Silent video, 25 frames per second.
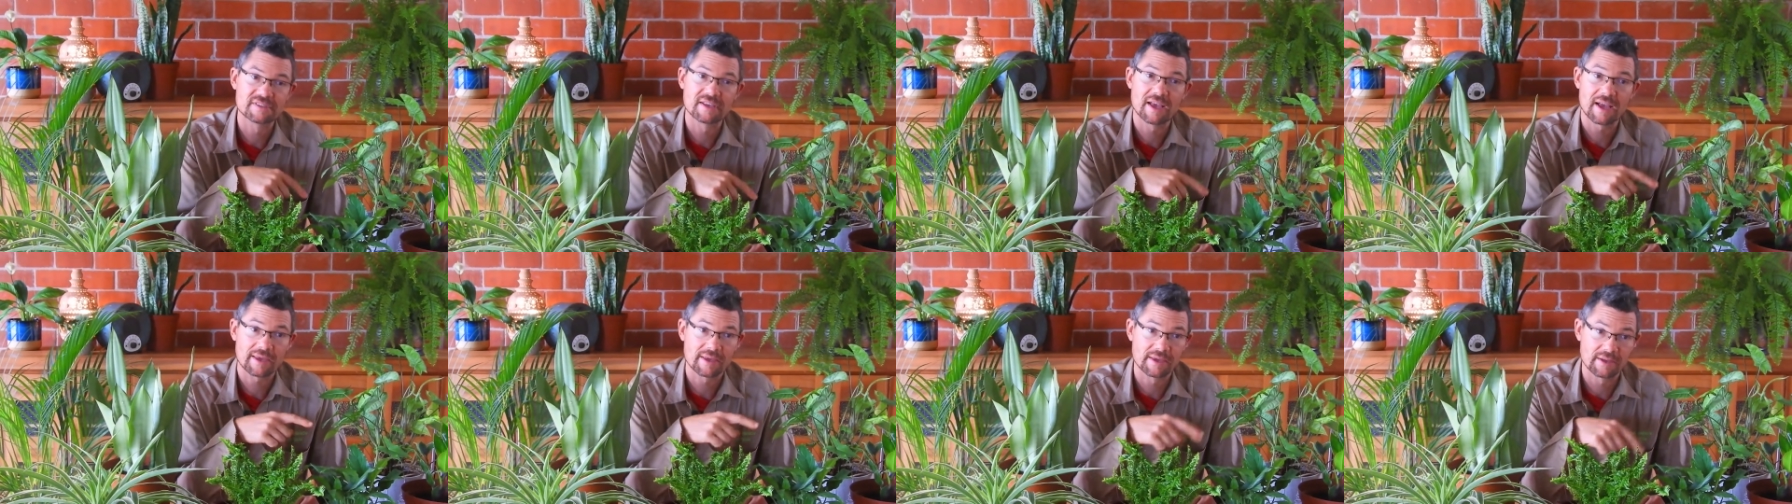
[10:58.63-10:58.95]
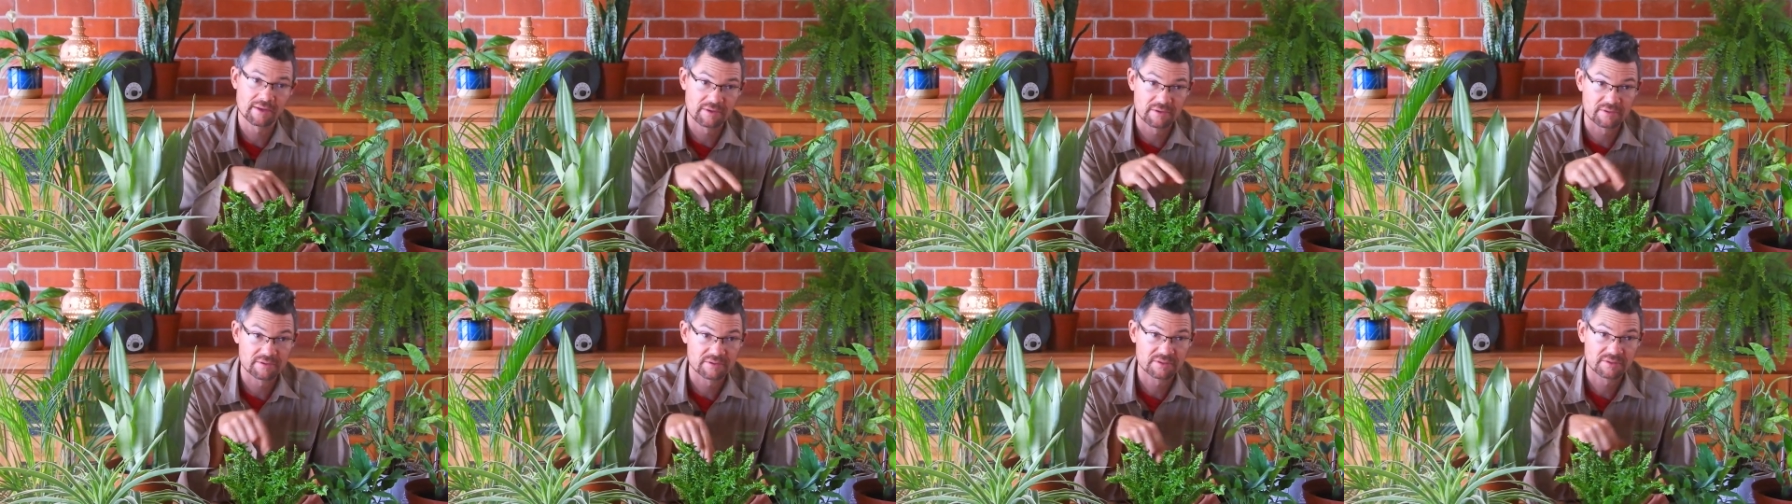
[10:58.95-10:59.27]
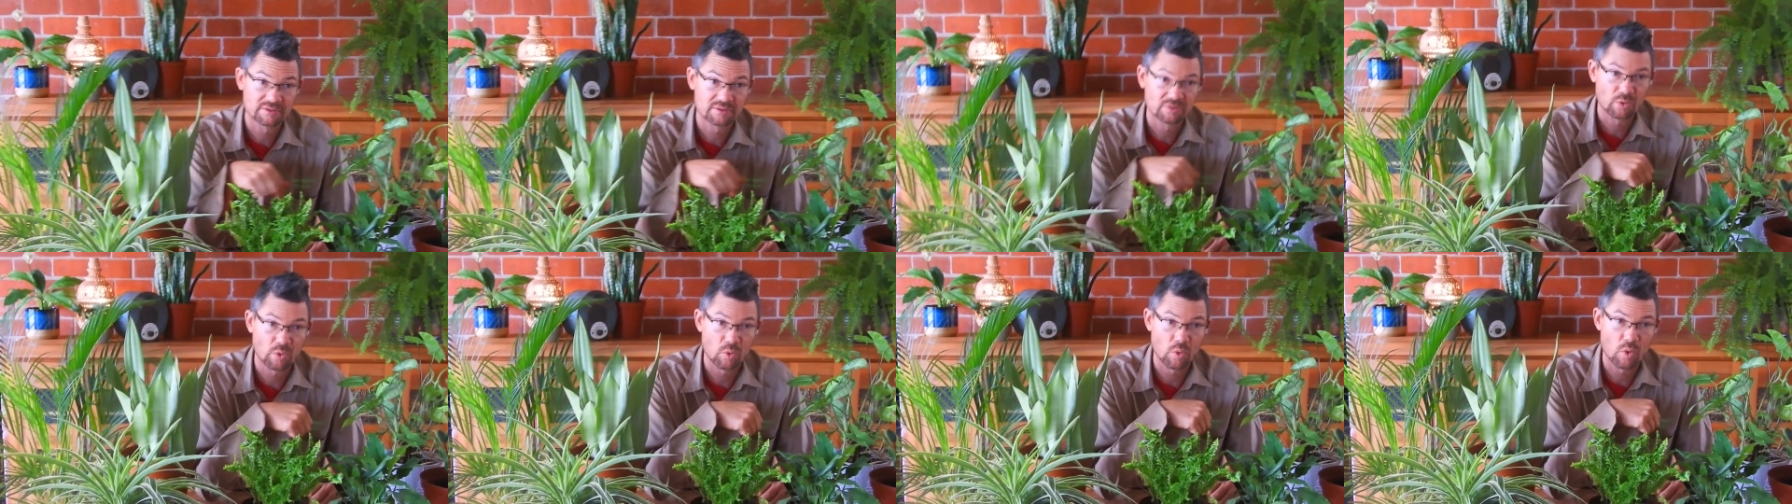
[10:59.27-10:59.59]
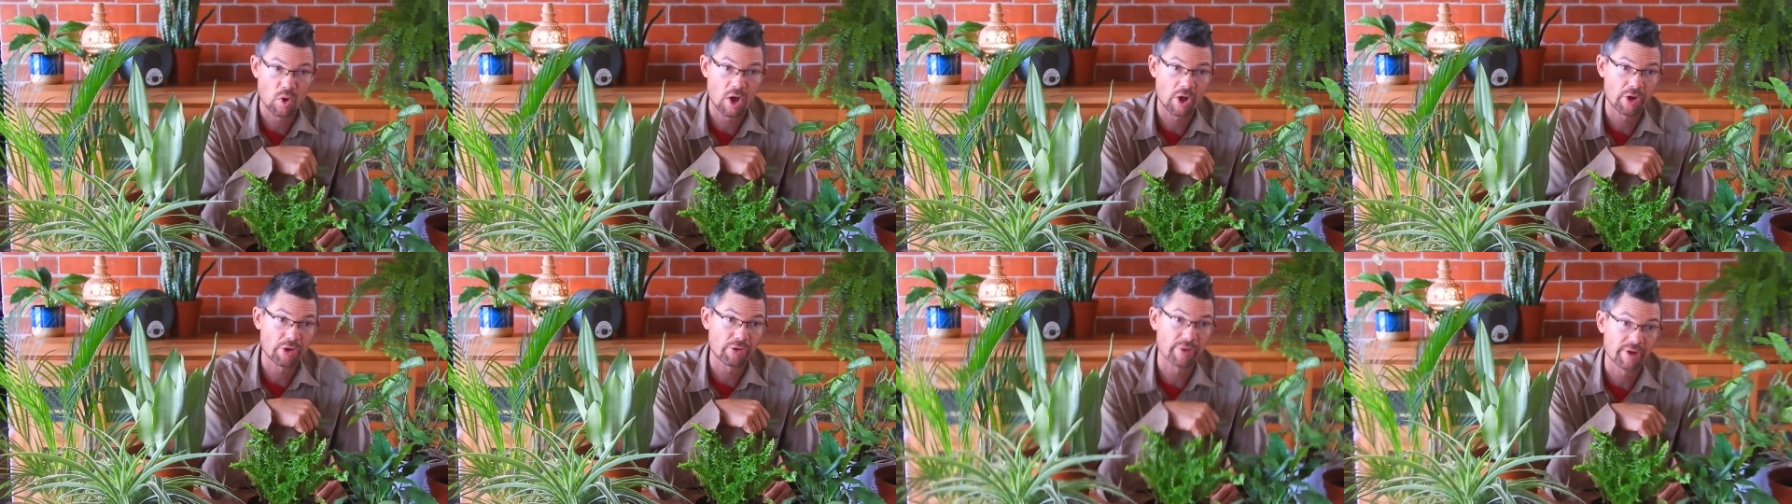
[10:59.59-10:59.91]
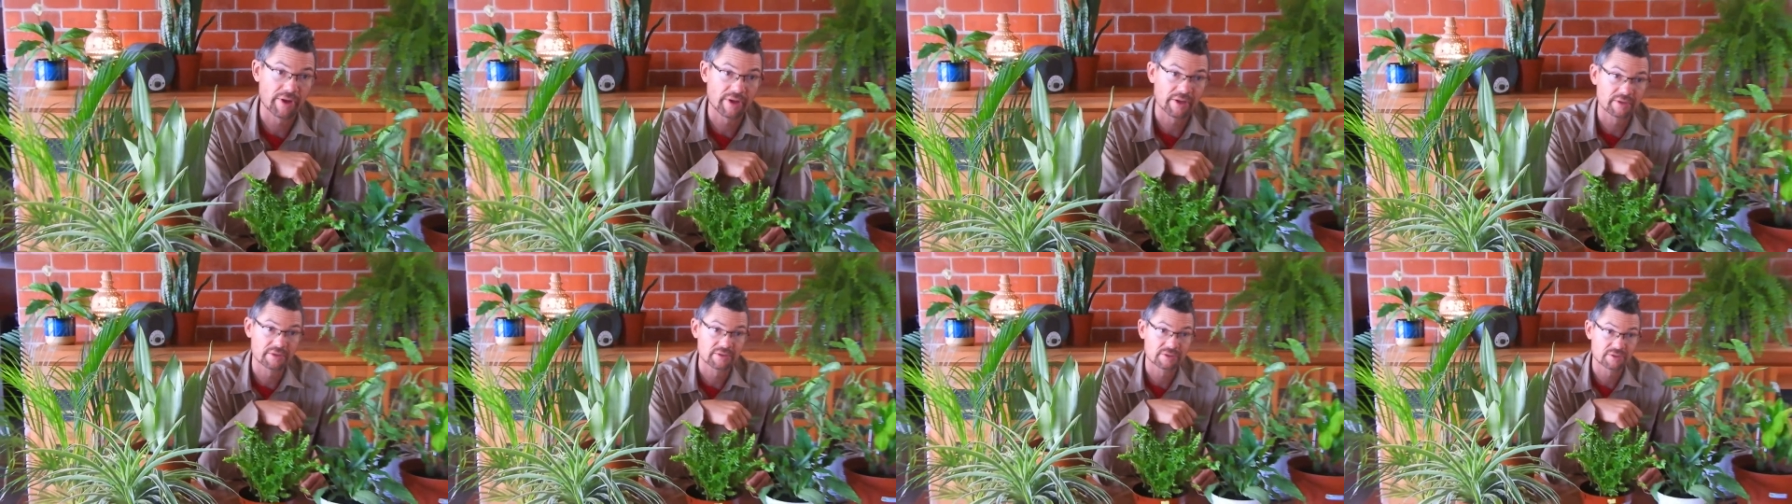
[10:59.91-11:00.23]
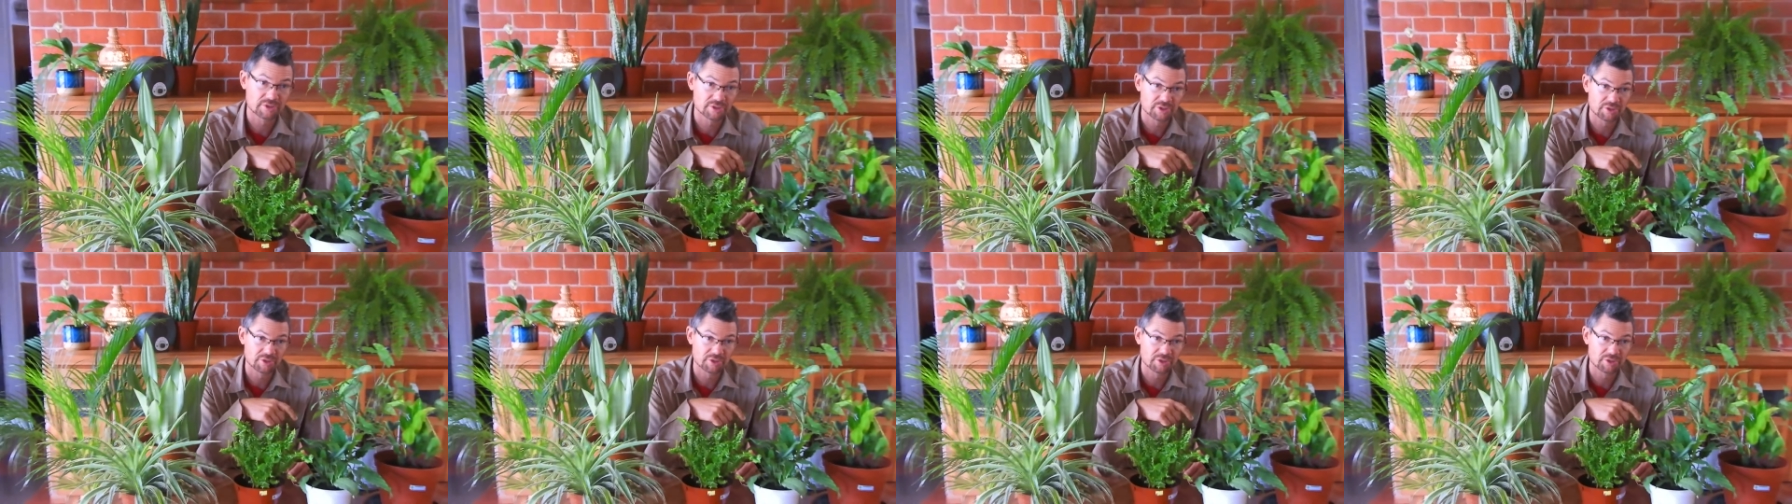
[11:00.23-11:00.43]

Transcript: second watering